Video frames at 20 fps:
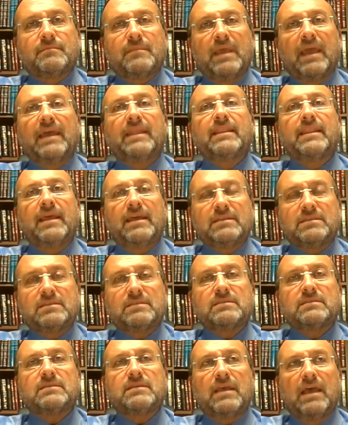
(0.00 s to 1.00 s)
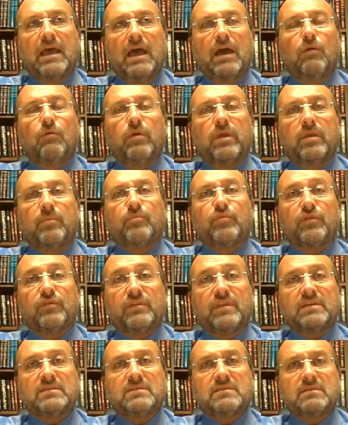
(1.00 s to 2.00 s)
And that's how he
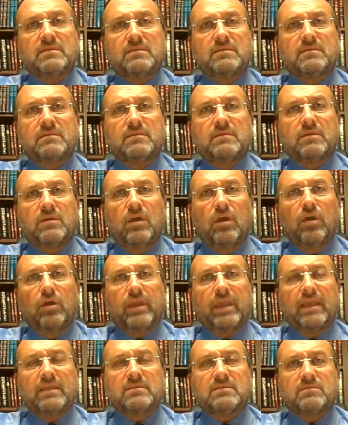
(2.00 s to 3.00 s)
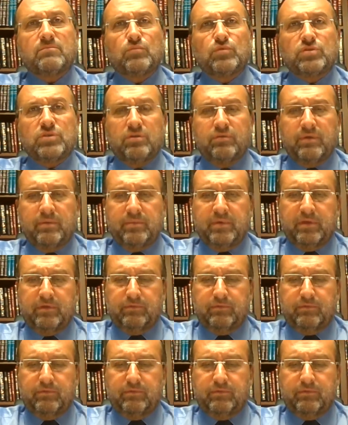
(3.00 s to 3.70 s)
protested against Moshe Rabbeinu.